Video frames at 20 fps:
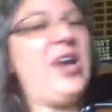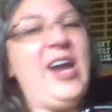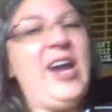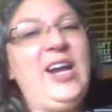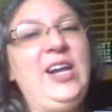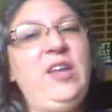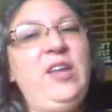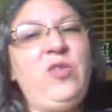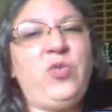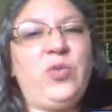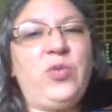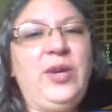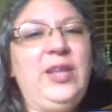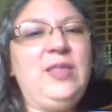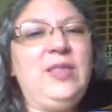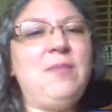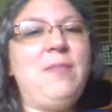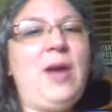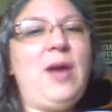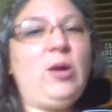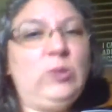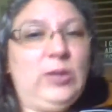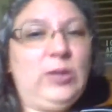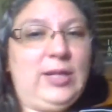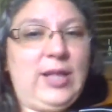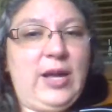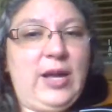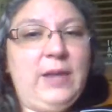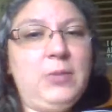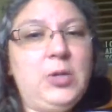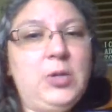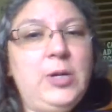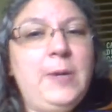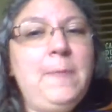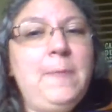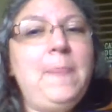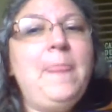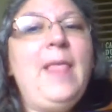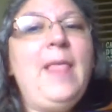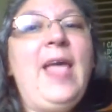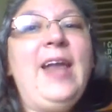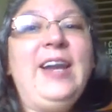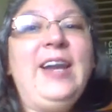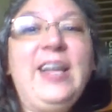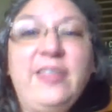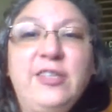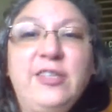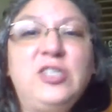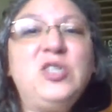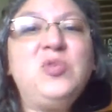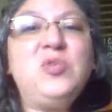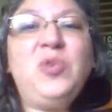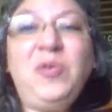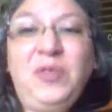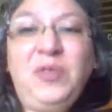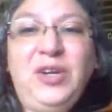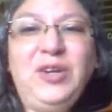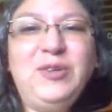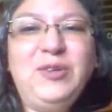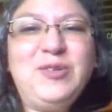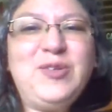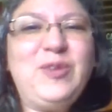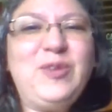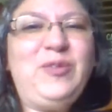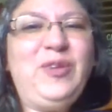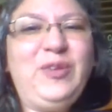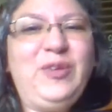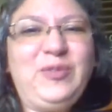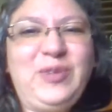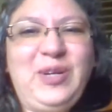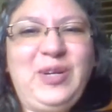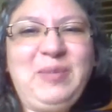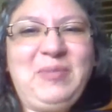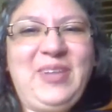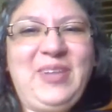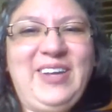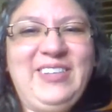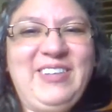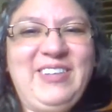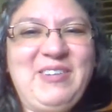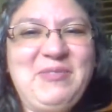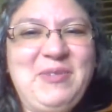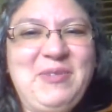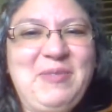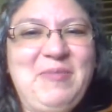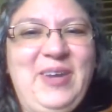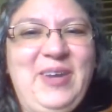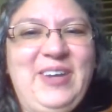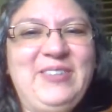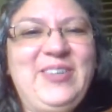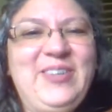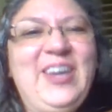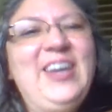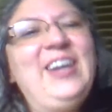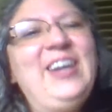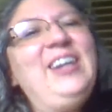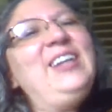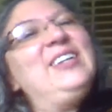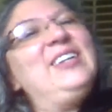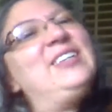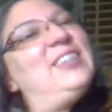83, the mountain climber. And again, this is review, so feel free to play along with me, okay?